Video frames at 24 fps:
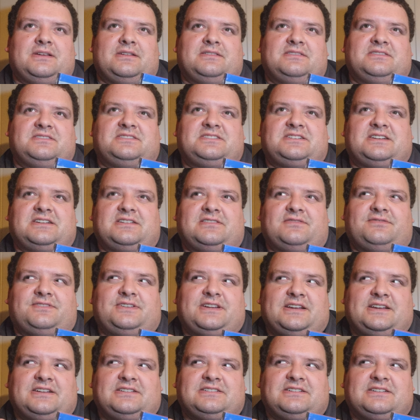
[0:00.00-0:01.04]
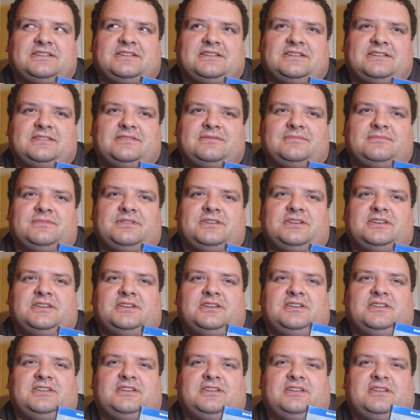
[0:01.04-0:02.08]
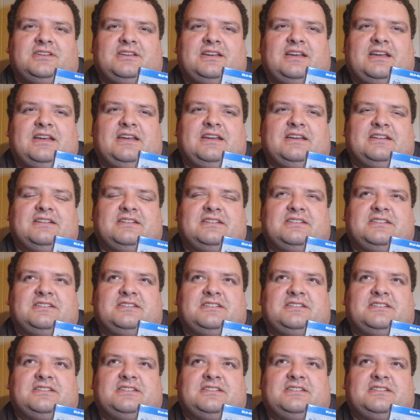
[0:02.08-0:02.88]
instead of daytime, and